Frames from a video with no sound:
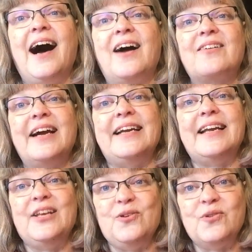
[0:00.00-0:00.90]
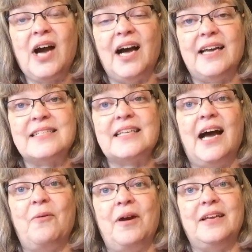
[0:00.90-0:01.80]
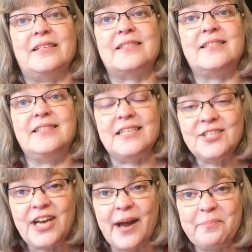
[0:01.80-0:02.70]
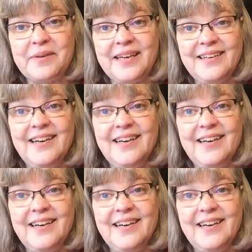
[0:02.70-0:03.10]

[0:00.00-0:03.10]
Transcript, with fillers: All right, you guys, I want you to stitch happy.